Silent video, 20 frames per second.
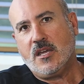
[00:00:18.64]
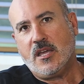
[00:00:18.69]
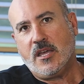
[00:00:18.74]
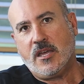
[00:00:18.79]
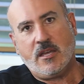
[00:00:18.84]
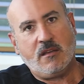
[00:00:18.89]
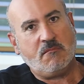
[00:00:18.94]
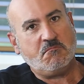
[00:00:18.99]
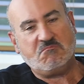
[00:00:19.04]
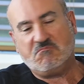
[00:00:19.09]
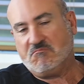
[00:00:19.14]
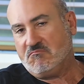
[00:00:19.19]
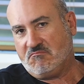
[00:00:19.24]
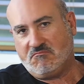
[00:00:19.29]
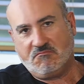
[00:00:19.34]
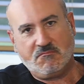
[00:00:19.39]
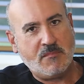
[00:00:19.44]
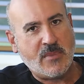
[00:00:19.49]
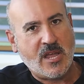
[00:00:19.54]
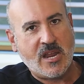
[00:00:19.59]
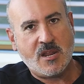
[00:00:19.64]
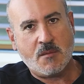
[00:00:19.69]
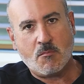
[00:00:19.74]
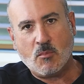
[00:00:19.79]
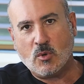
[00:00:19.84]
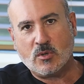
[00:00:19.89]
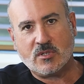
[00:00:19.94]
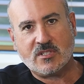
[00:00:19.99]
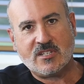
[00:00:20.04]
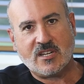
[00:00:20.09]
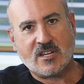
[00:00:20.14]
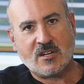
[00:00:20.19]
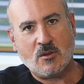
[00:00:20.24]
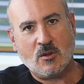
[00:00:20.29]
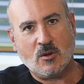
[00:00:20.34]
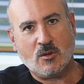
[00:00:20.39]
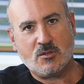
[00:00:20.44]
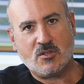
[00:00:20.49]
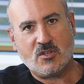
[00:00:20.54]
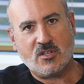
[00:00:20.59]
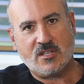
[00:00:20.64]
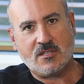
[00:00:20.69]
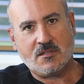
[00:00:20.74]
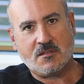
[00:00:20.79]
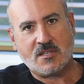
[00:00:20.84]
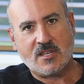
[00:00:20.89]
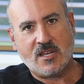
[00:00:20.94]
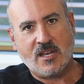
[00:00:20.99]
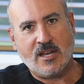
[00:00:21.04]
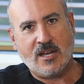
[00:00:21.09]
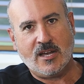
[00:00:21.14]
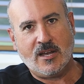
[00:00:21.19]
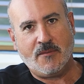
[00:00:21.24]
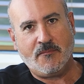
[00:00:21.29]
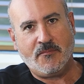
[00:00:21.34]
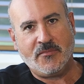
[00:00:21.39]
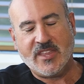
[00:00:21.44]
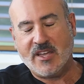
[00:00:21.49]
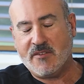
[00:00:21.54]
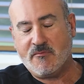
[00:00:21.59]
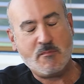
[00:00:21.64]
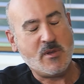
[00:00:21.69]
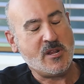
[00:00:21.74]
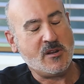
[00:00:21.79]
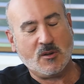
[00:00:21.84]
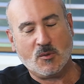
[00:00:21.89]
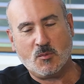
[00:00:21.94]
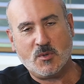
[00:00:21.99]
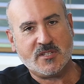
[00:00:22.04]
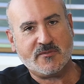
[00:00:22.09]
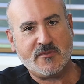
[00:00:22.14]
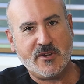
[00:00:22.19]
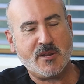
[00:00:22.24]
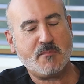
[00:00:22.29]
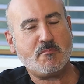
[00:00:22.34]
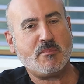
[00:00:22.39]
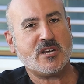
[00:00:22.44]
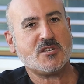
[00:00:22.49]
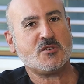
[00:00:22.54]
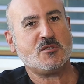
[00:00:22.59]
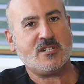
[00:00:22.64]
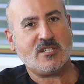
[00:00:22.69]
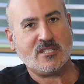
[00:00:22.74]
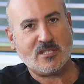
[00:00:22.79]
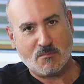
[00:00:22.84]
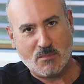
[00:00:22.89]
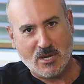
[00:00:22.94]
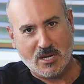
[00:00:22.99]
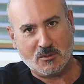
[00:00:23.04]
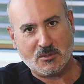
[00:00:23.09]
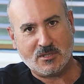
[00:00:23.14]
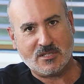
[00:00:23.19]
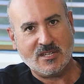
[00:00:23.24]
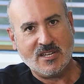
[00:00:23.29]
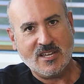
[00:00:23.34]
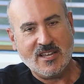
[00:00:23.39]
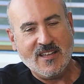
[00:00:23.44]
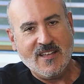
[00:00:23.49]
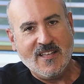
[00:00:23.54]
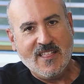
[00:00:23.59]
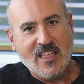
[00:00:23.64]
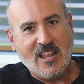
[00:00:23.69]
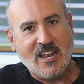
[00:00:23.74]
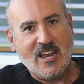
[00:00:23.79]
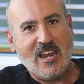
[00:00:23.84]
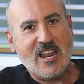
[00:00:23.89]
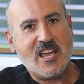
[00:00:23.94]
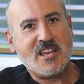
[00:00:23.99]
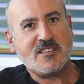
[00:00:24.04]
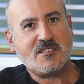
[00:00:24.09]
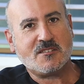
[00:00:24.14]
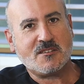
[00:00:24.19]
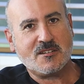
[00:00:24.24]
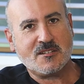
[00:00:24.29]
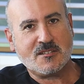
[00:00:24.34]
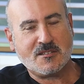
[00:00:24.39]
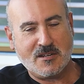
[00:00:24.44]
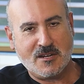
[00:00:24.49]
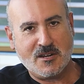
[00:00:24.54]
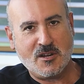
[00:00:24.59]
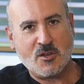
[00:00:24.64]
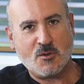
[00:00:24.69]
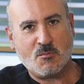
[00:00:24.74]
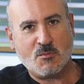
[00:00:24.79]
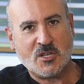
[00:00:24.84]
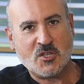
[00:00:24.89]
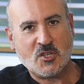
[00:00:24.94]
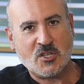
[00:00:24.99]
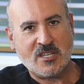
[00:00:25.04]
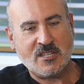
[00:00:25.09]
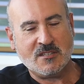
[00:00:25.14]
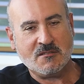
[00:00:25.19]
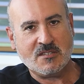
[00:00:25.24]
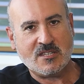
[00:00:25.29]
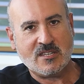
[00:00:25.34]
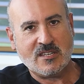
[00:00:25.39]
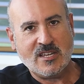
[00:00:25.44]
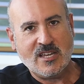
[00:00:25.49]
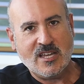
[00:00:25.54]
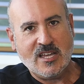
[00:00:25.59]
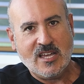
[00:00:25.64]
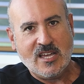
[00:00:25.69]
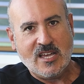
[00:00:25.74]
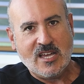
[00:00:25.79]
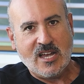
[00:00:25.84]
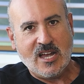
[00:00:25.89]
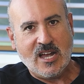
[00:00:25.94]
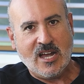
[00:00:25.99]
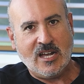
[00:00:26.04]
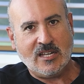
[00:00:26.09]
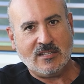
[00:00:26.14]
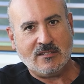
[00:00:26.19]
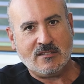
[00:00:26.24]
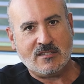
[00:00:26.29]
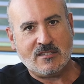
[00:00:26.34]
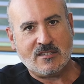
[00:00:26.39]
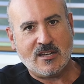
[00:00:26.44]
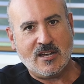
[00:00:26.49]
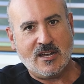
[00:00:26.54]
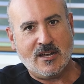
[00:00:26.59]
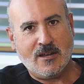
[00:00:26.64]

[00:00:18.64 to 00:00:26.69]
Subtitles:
and many more technologies. I've been always very passionate about lasers and new machines, and